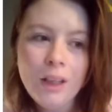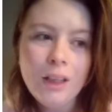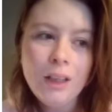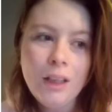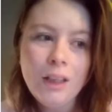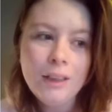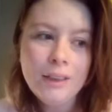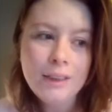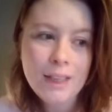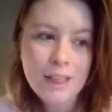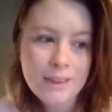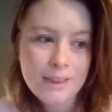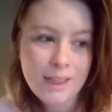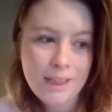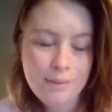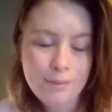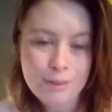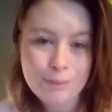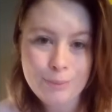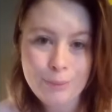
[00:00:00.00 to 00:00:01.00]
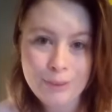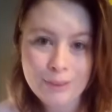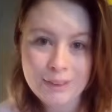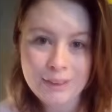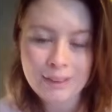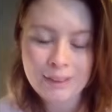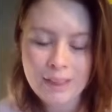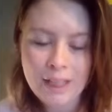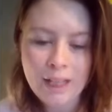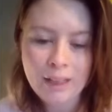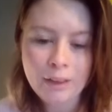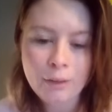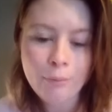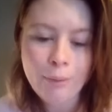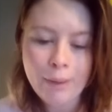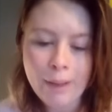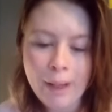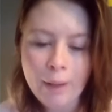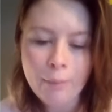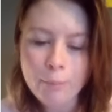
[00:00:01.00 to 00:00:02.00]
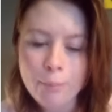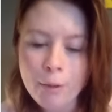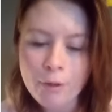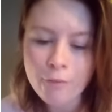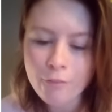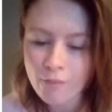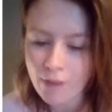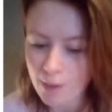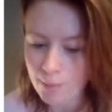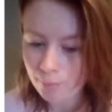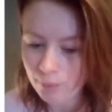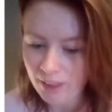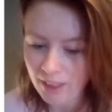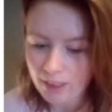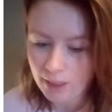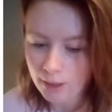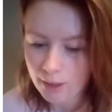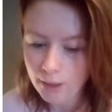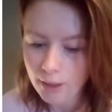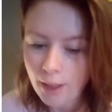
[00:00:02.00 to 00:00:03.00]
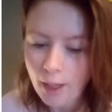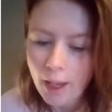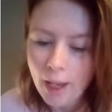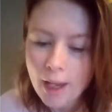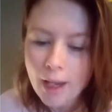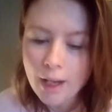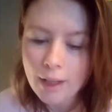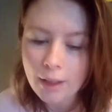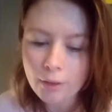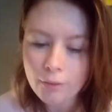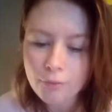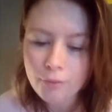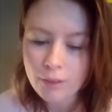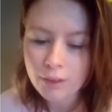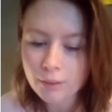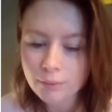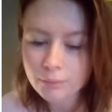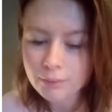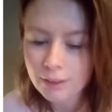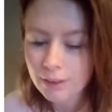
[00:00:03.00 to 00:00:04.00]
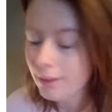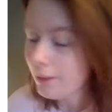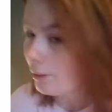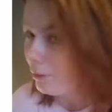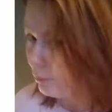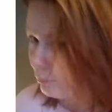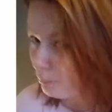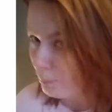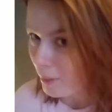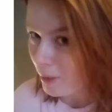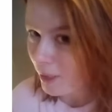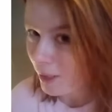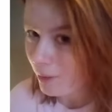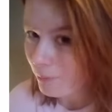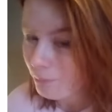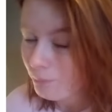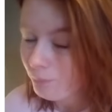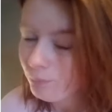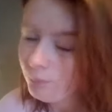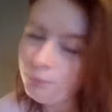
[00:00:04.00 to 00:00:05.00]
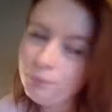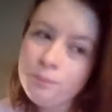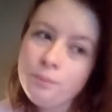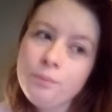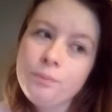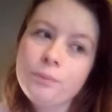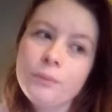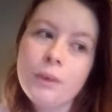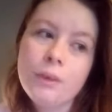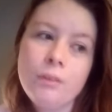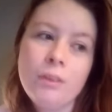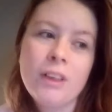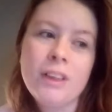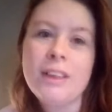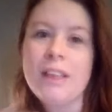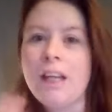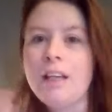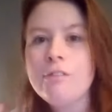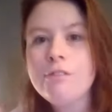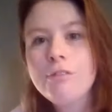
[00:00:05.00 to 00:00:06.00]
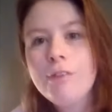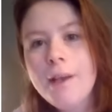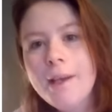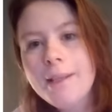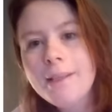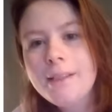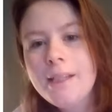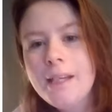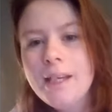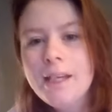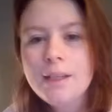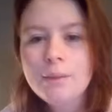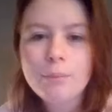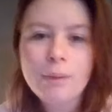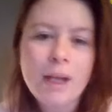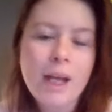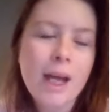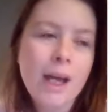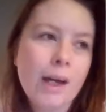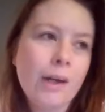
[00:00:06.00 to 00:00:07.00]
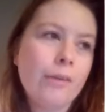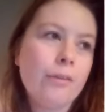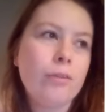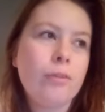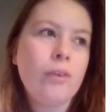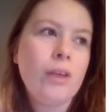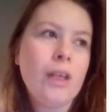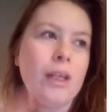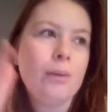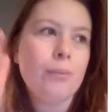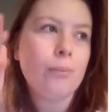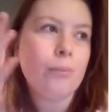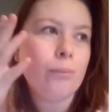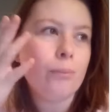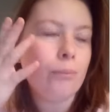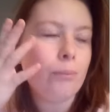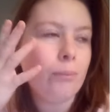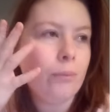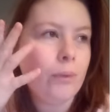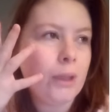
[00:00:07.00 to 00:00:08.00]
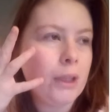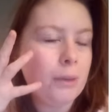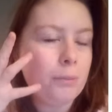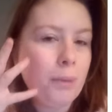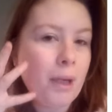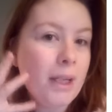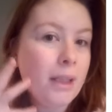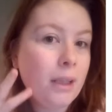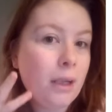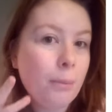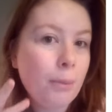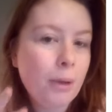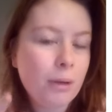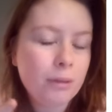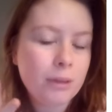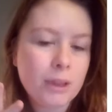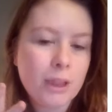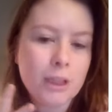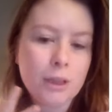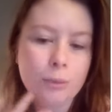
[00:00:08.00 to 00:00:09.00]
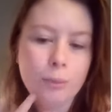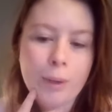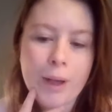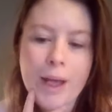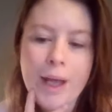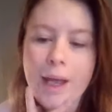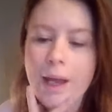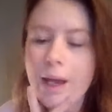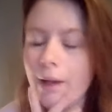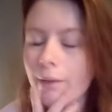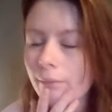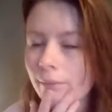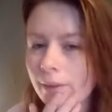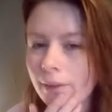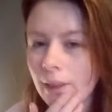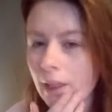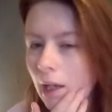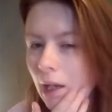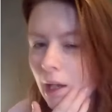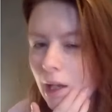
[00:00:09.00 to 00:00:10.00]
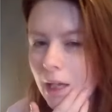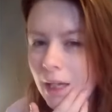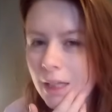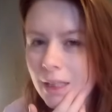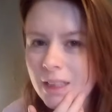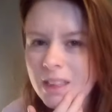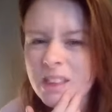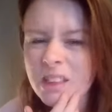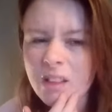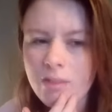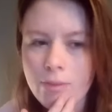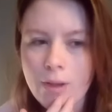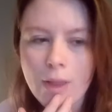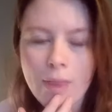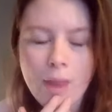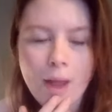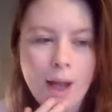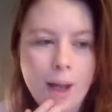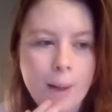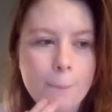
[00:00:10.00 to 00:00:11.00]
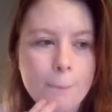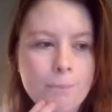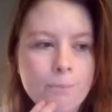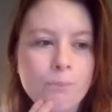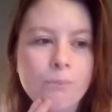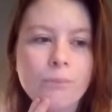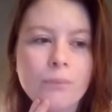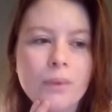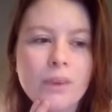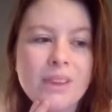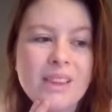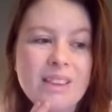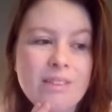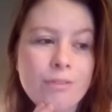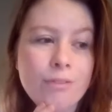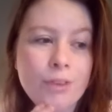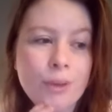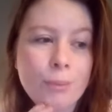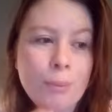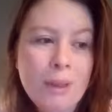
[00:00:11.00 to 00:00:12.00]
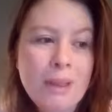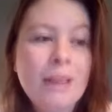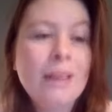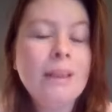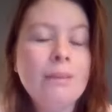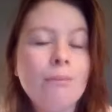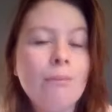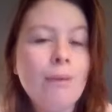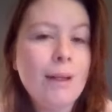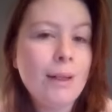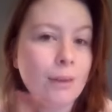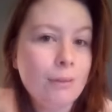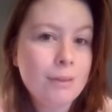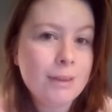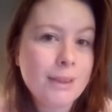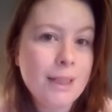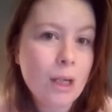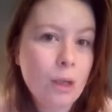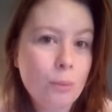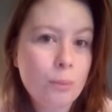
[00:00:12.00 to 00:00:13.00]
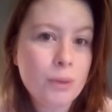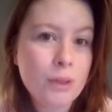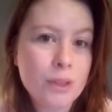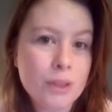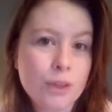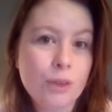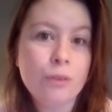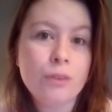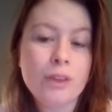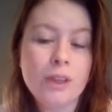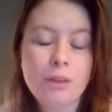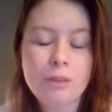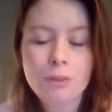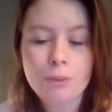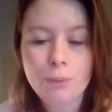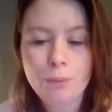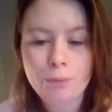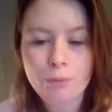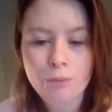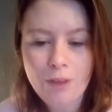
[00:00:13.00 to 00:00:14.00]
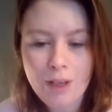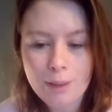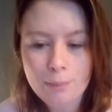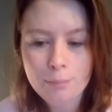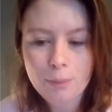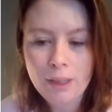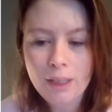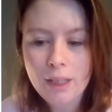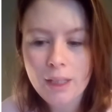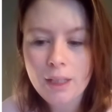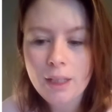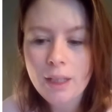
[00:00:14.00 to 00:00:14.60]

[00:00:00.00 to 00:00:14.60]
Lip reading: yesterday was Boxing Day and I went out with my family and I filmed a little bit of like getting ready and my outfit and the makeup I was gonna wear and stuff like that. Didn't film anything when I was out because obviously I was with family.